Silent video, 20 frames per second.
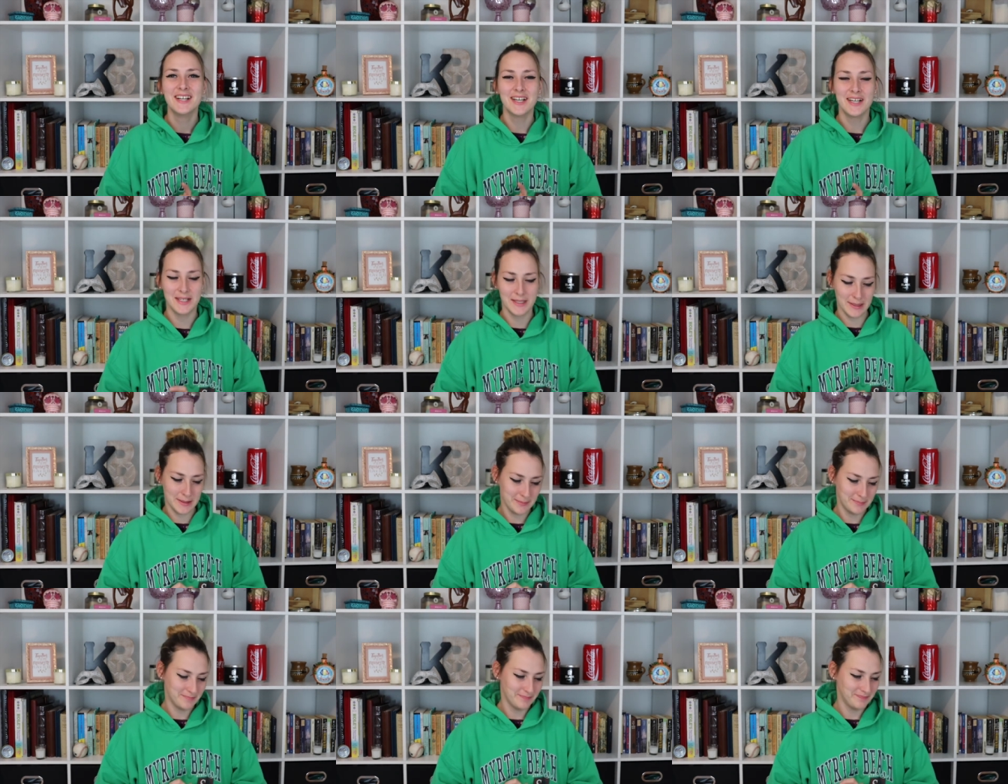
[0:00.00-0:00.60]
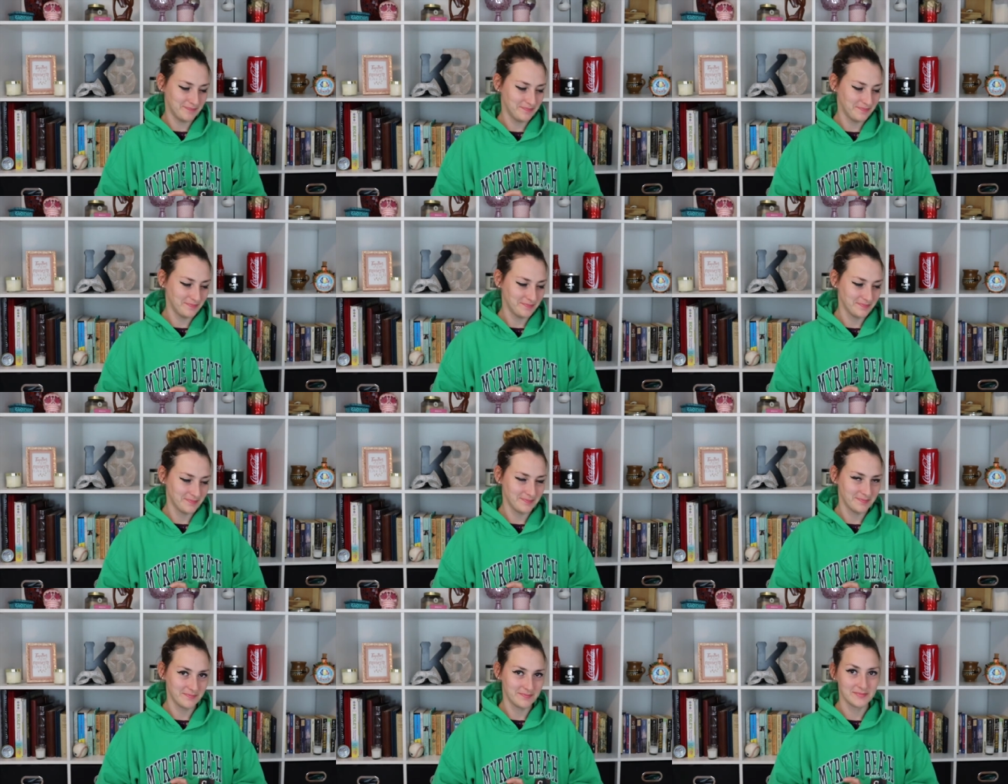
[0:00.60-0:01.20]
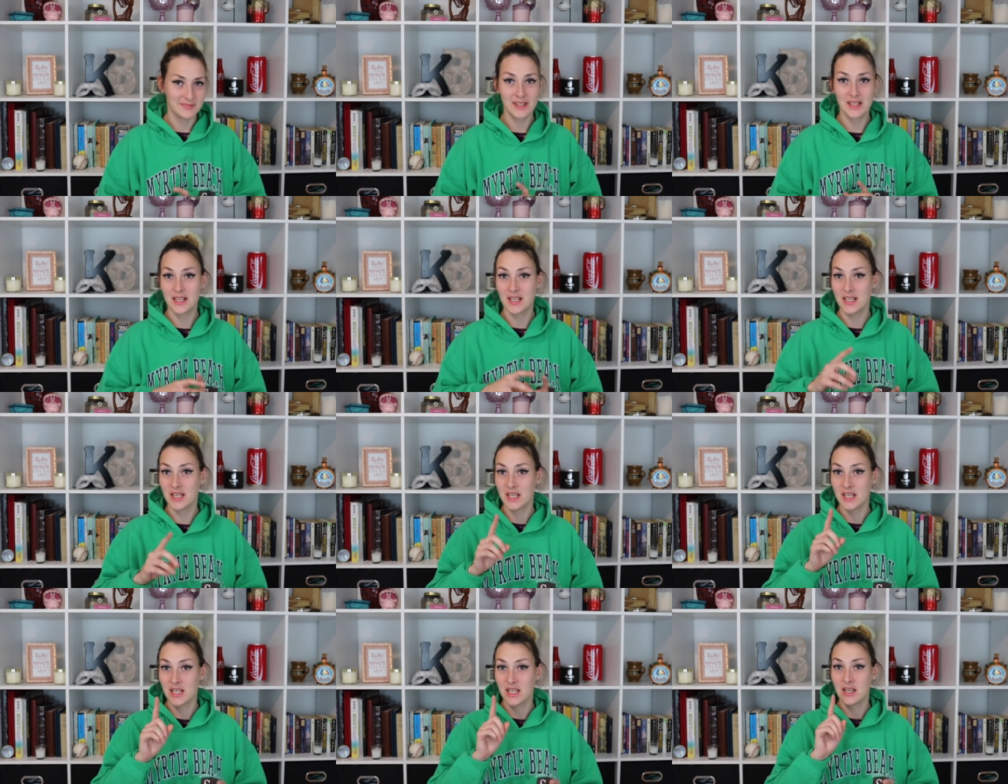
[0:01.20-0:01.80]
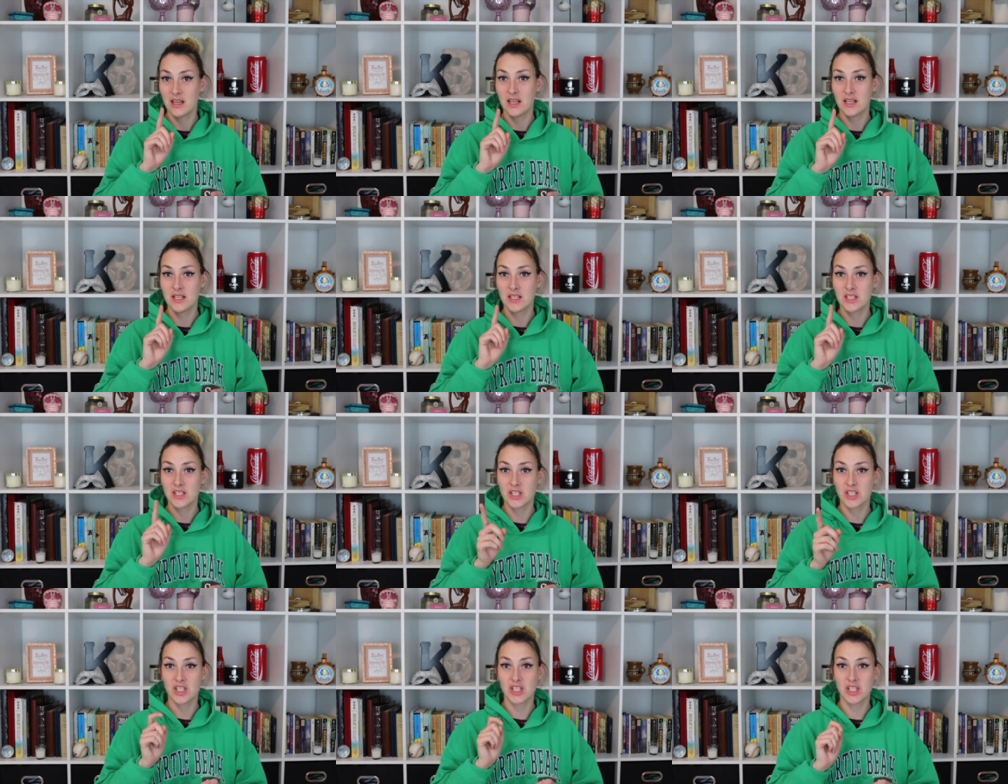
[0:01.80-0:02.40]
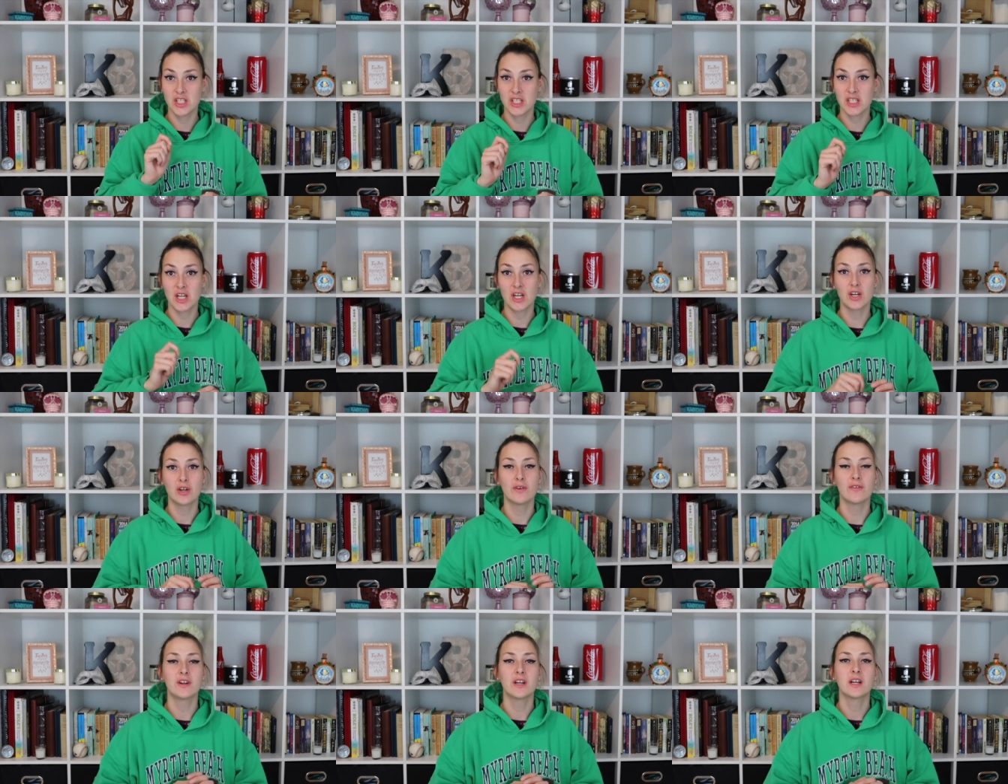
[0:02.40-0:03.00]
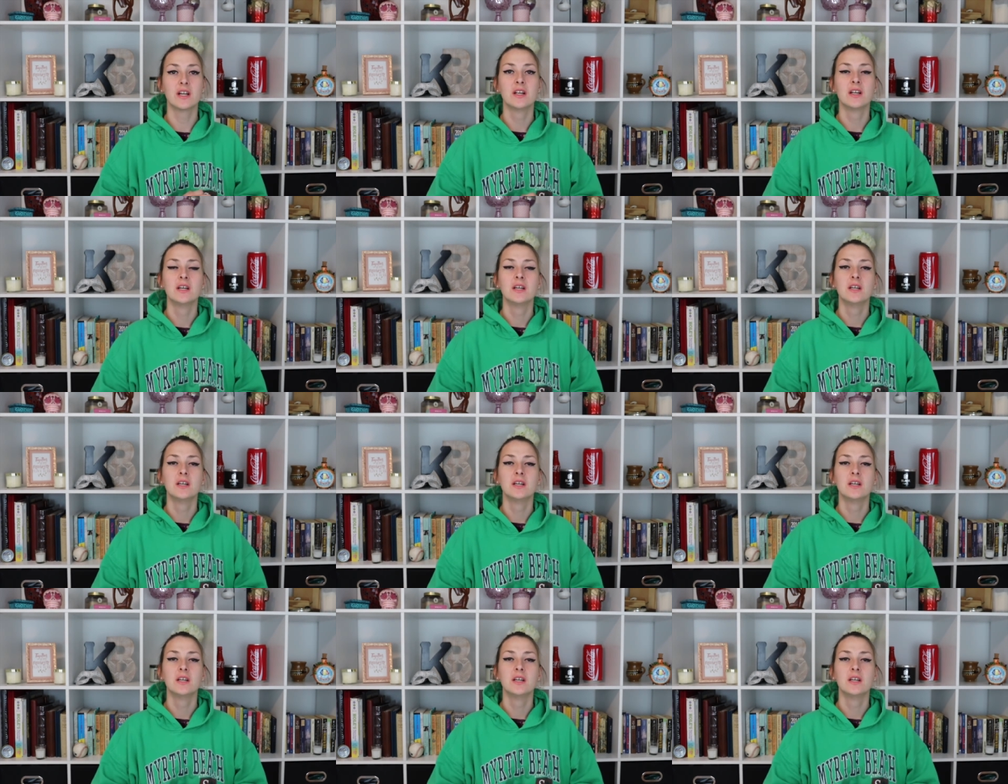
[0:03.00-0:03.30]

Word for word: Um, start over.